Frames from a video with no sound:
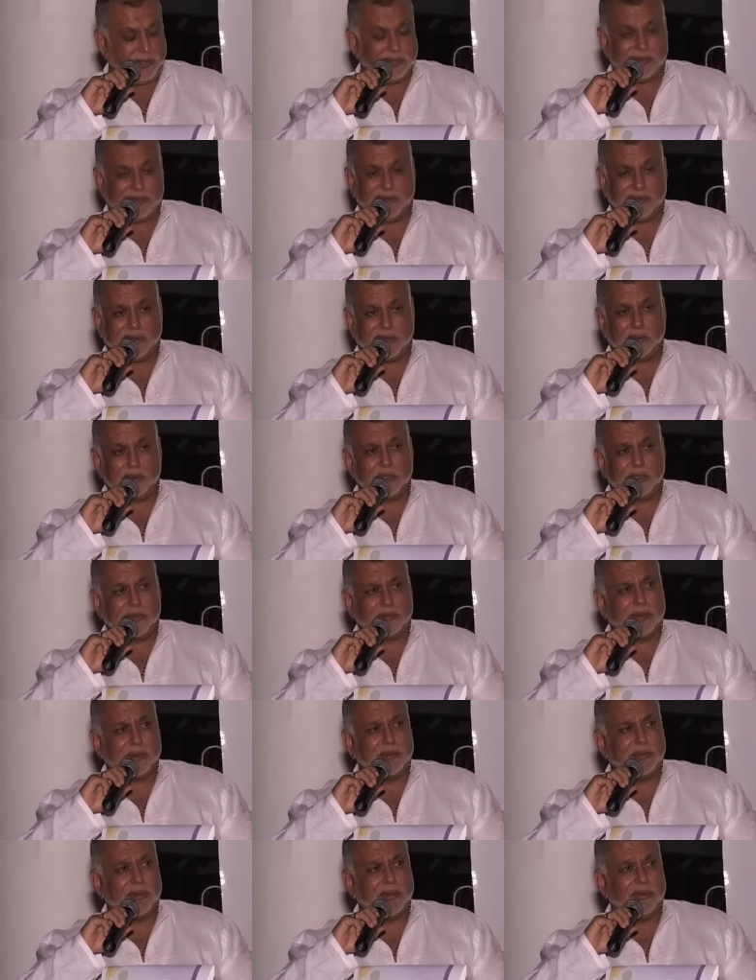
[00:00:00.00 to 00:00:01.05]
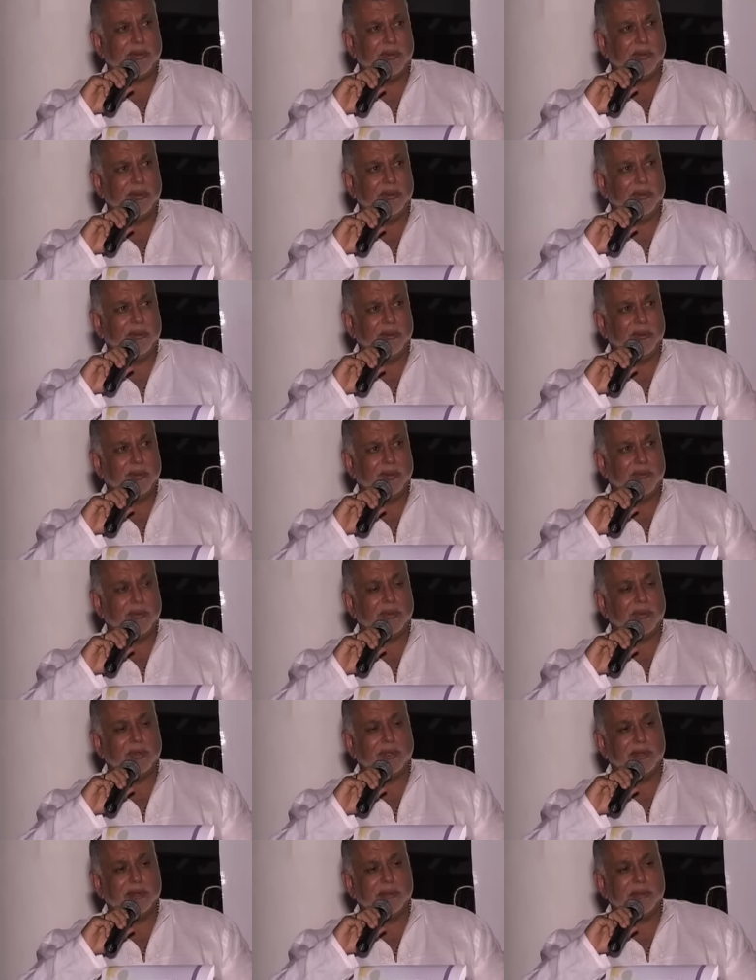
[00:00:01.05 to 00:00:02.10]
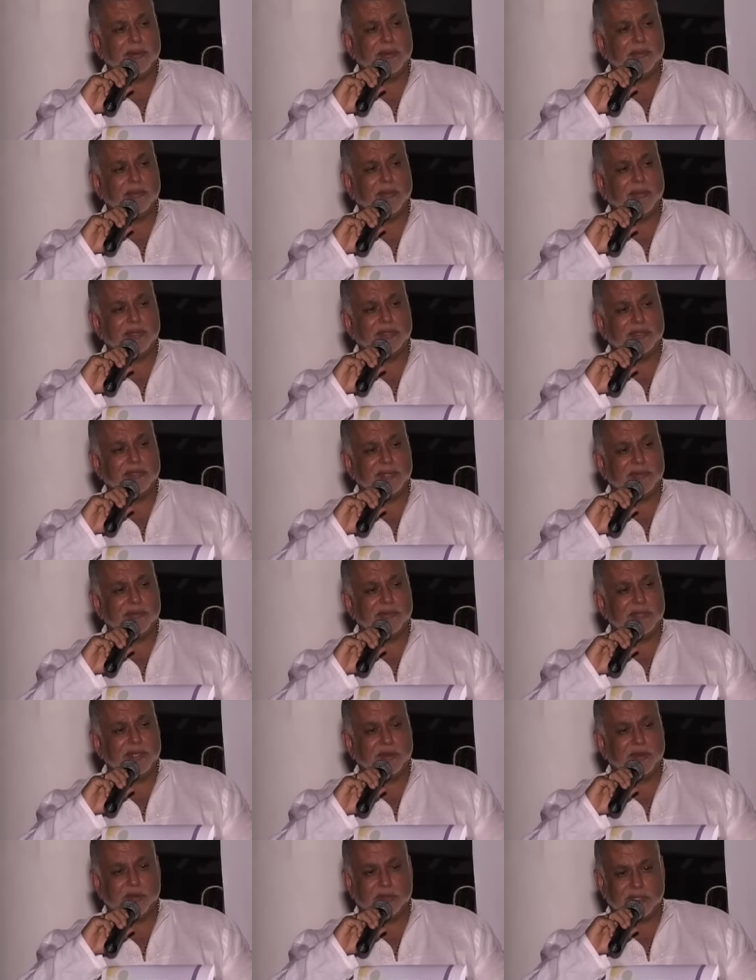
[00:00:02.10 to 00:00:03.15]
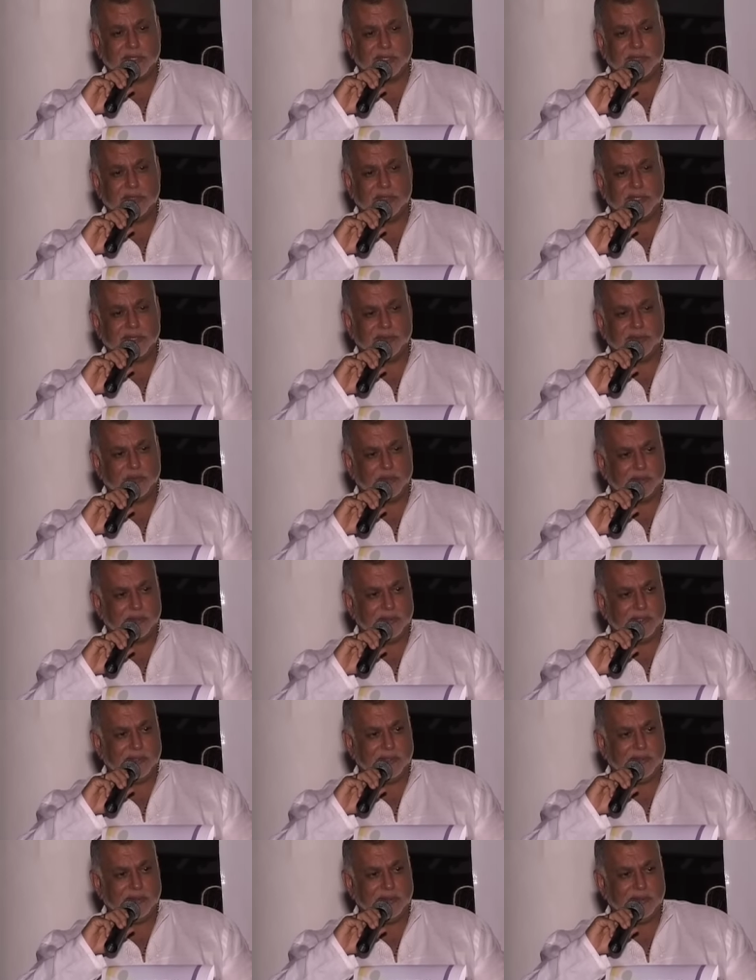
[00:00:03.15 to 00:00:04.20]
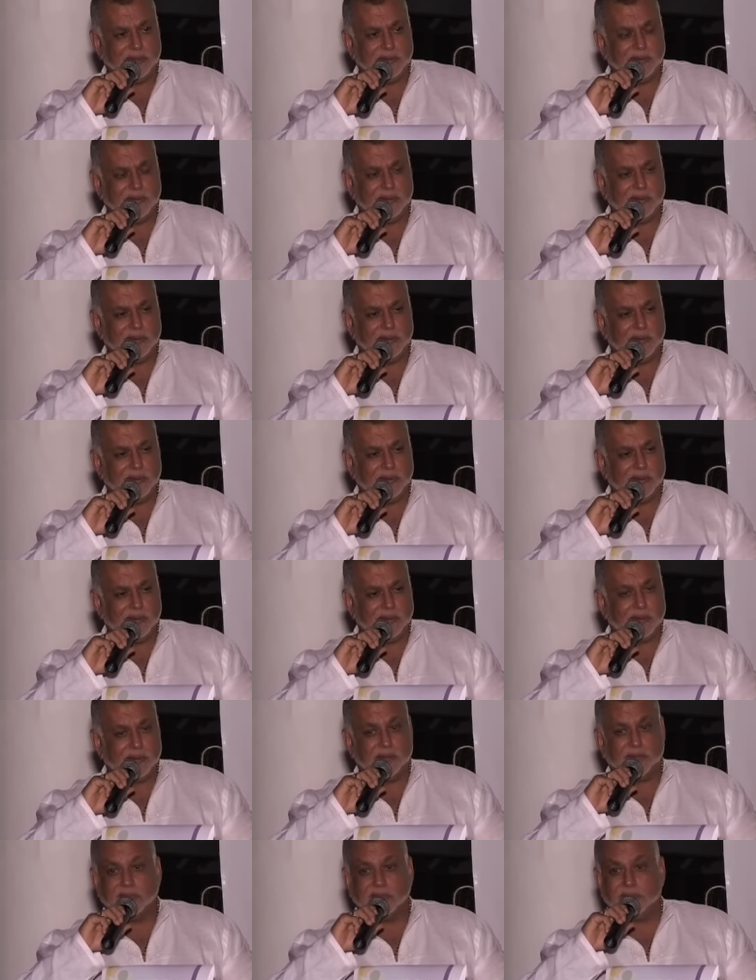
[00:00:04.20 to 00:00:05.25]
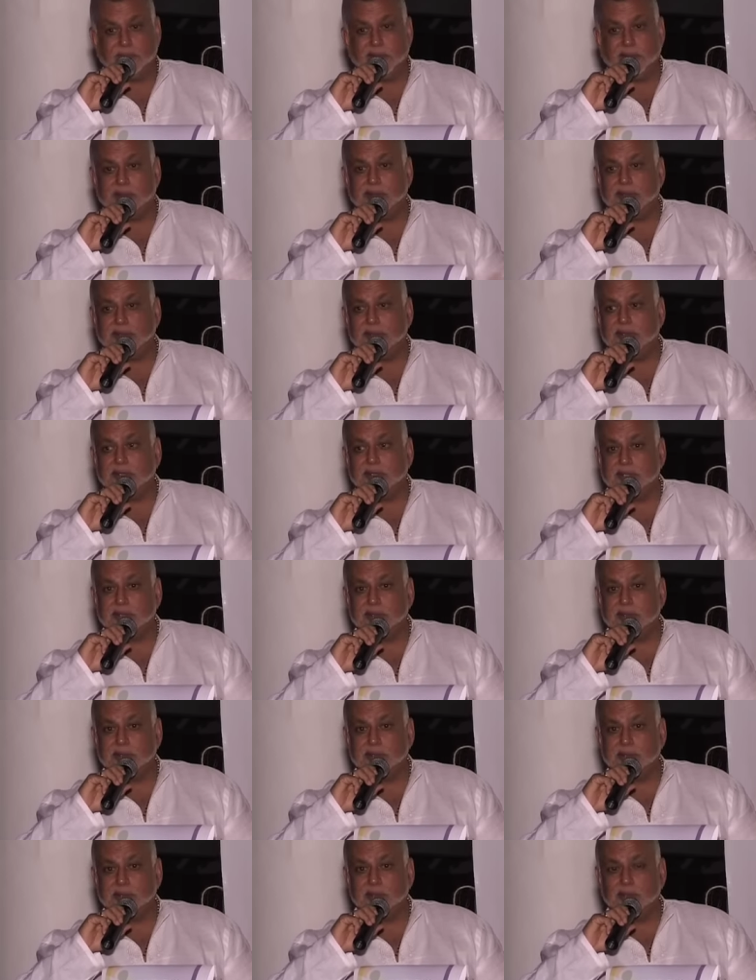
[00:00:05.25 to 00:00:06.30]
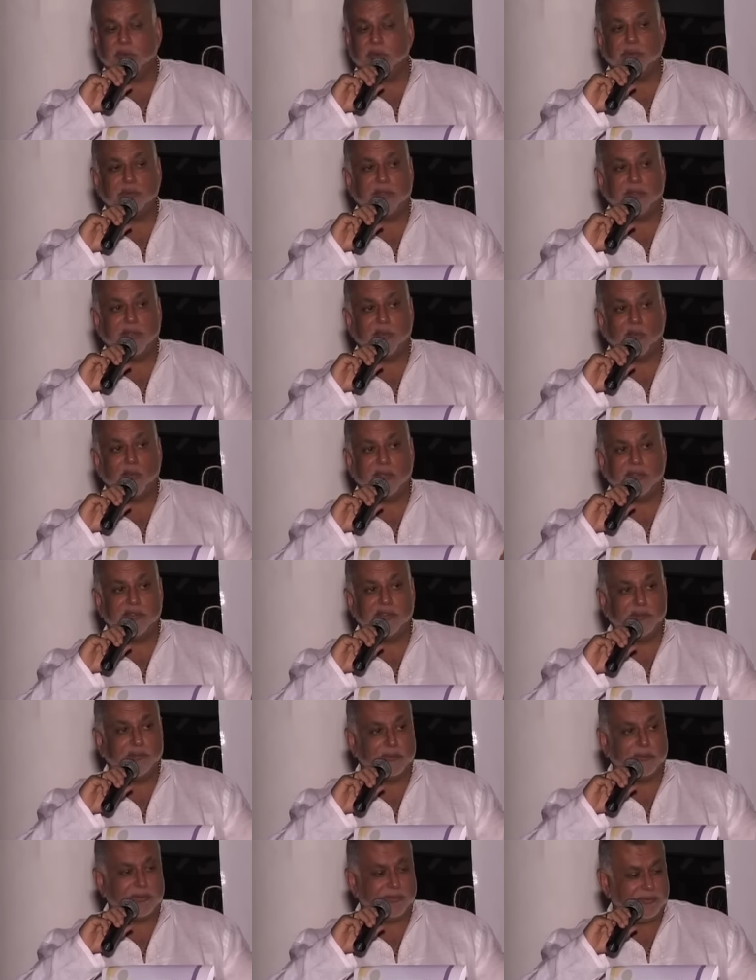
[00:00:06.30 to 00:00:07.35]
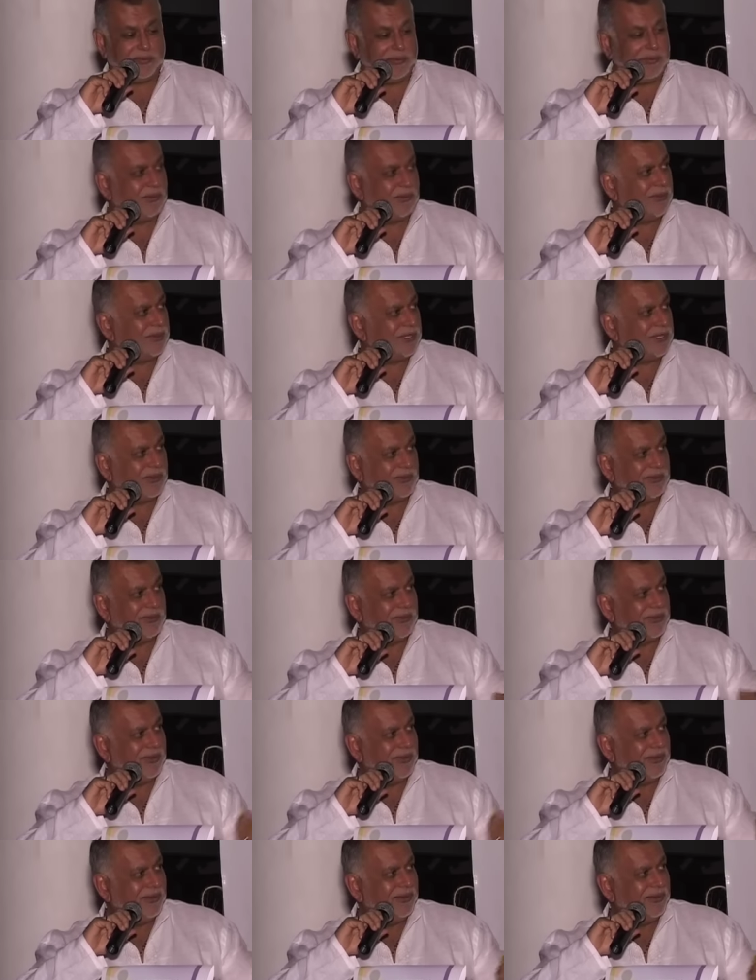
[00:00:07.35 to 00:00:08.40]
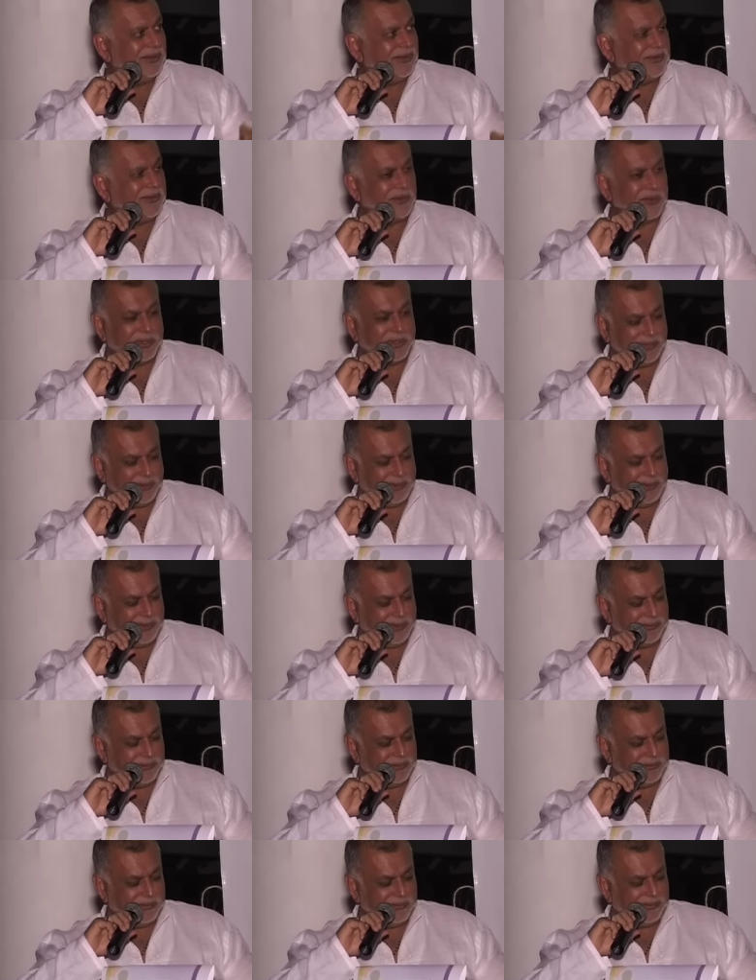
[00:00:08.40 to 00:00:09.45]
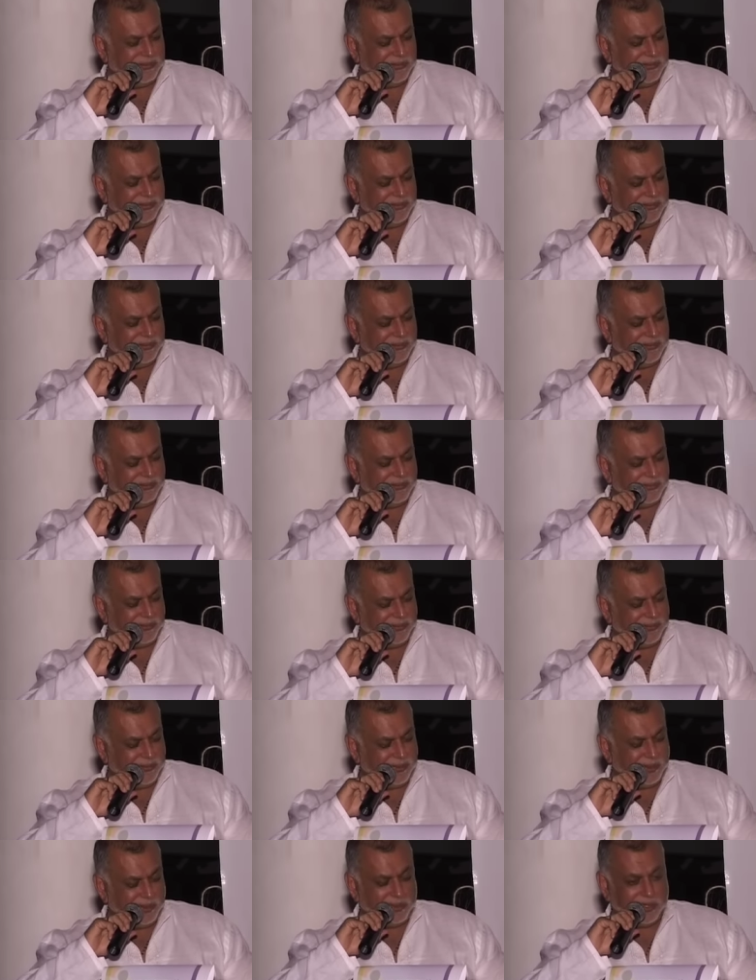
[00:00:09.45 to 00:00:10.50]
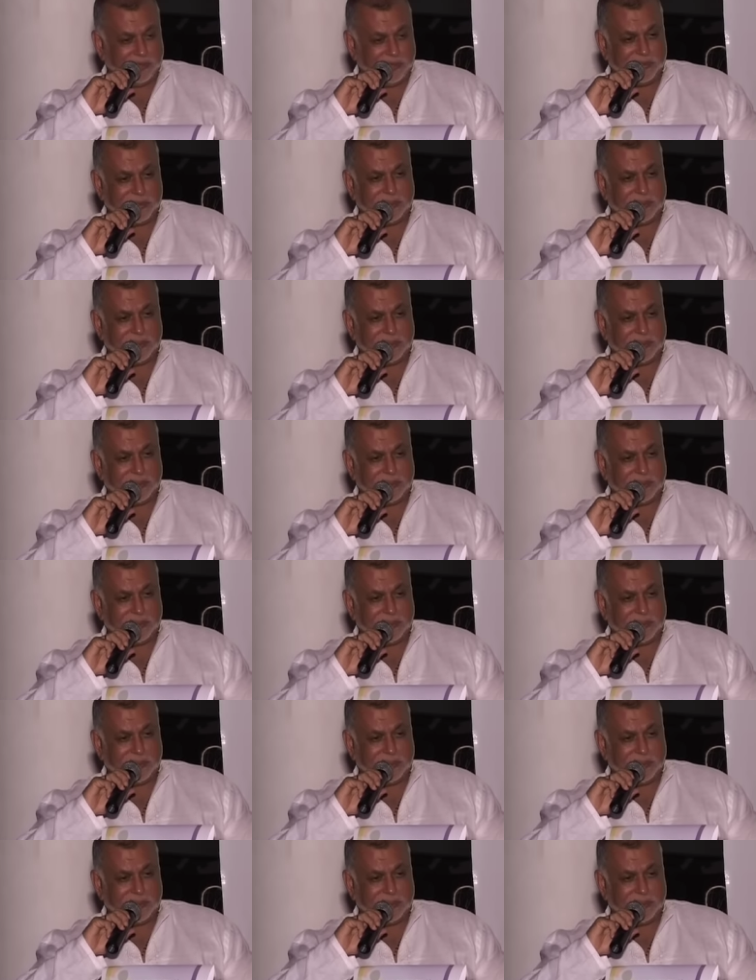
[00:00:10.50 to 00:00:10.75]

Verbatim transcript: I, and I also remember one day my seven-year-old son came to me, and I think this is what my wife, must, you know, must have. Uh, told him.